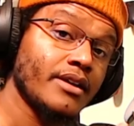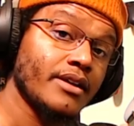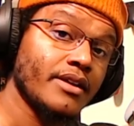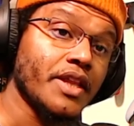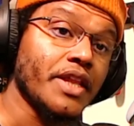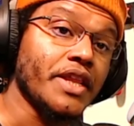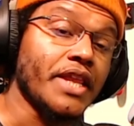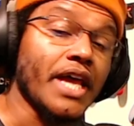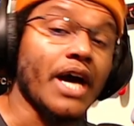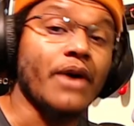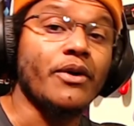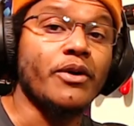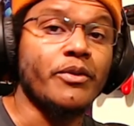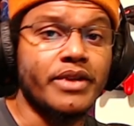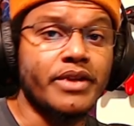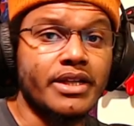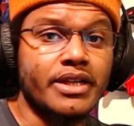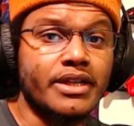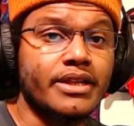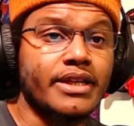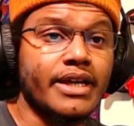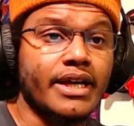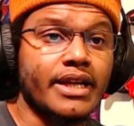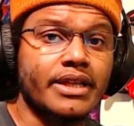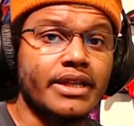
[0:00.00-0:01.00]
that would be the
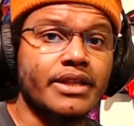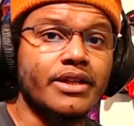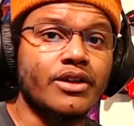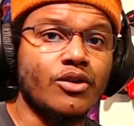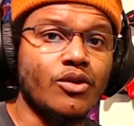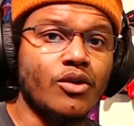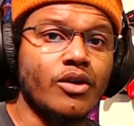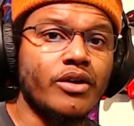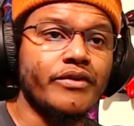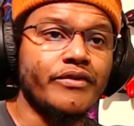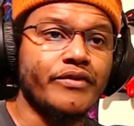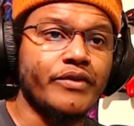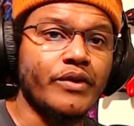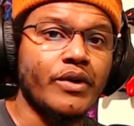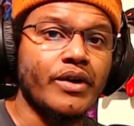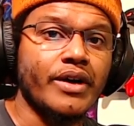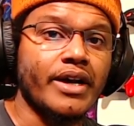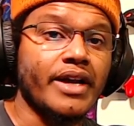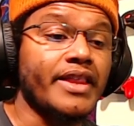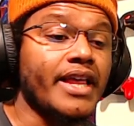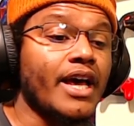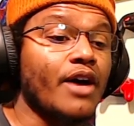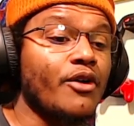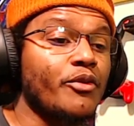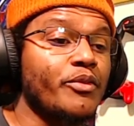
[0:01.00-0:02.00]
thing that they're going for,
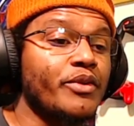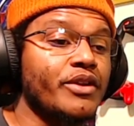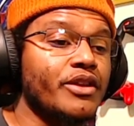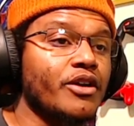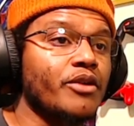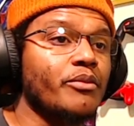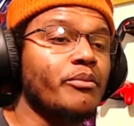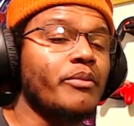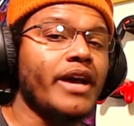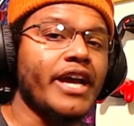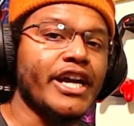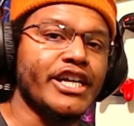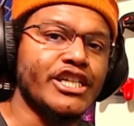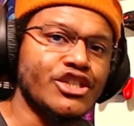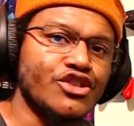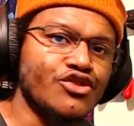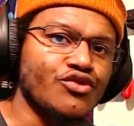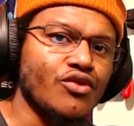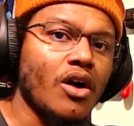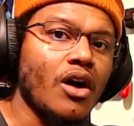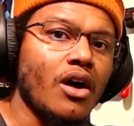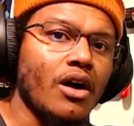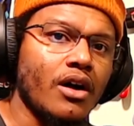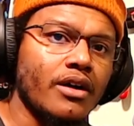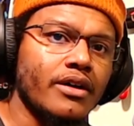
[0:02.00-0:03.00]
and that would be their main
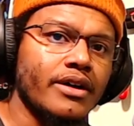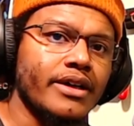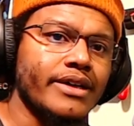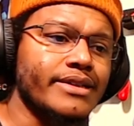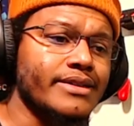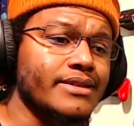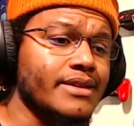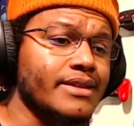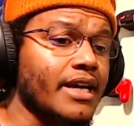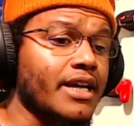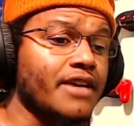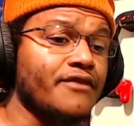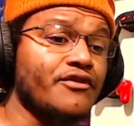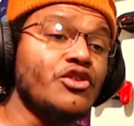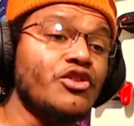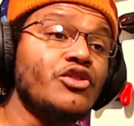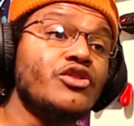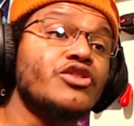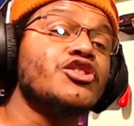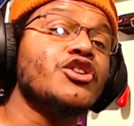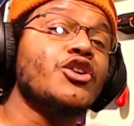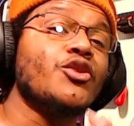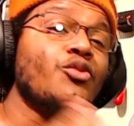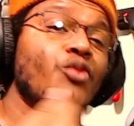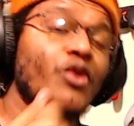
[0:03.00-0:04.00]
draw. Is like, if you
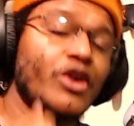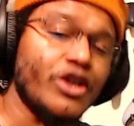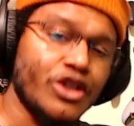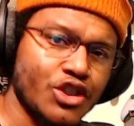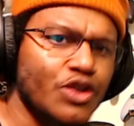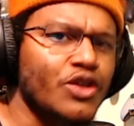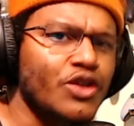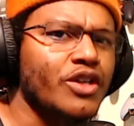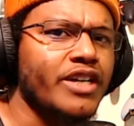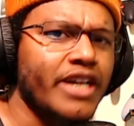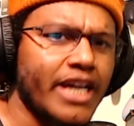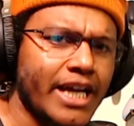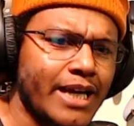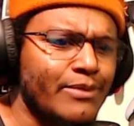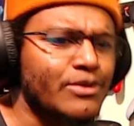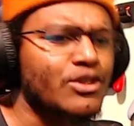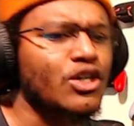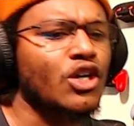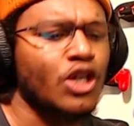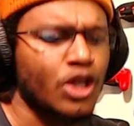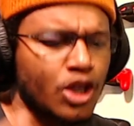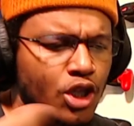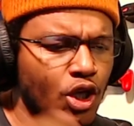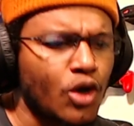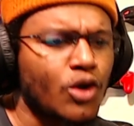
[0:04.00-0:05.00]
still want your games
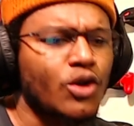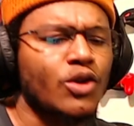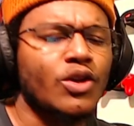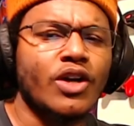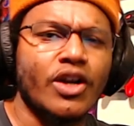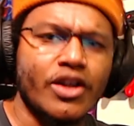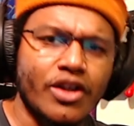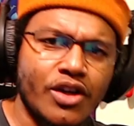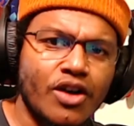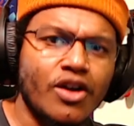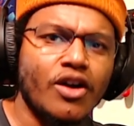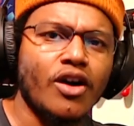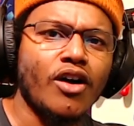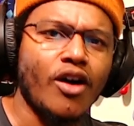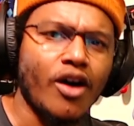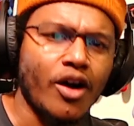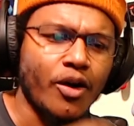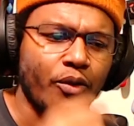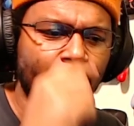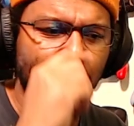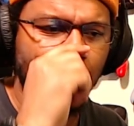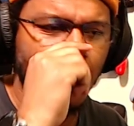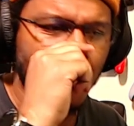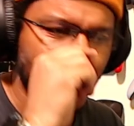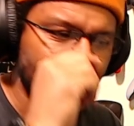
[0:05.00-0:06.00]
local on your
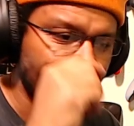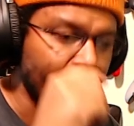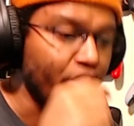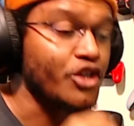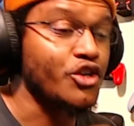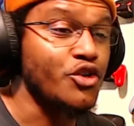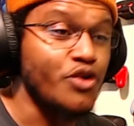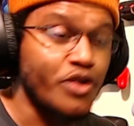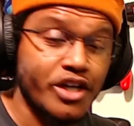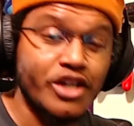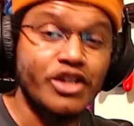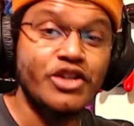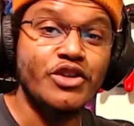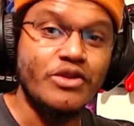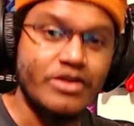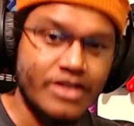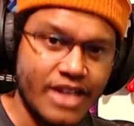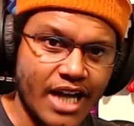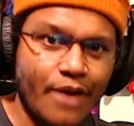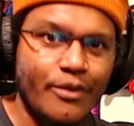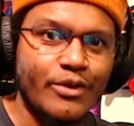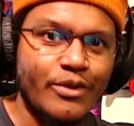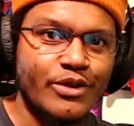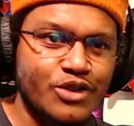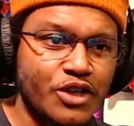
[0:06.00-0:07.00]
hardware, you can use
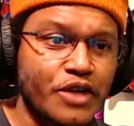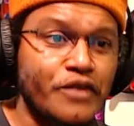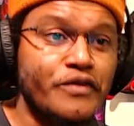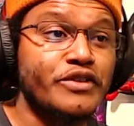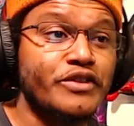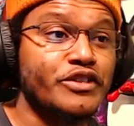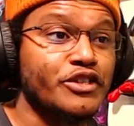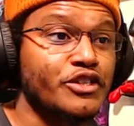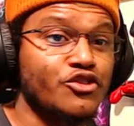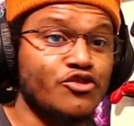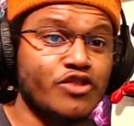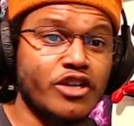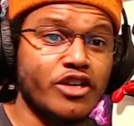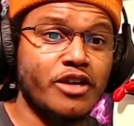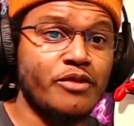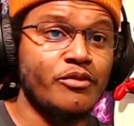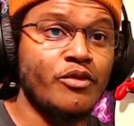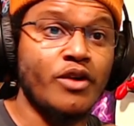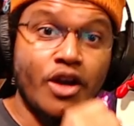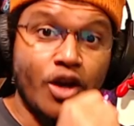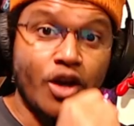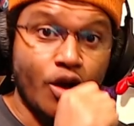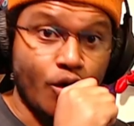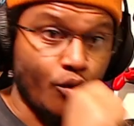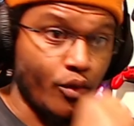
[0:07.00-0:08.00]
our service and stream
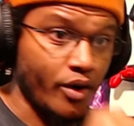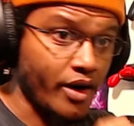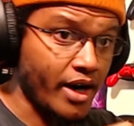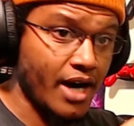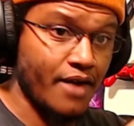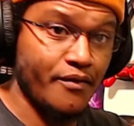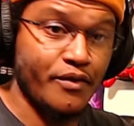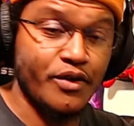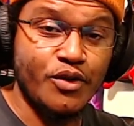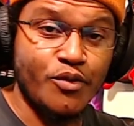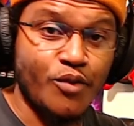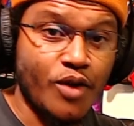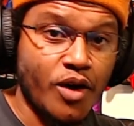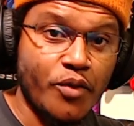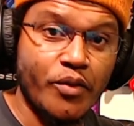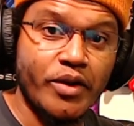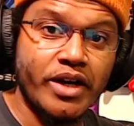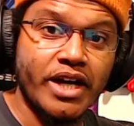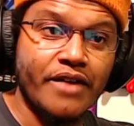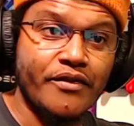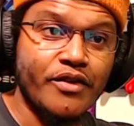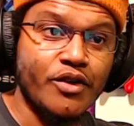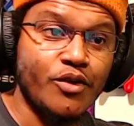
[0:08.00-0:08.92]
wherever you want, whenever you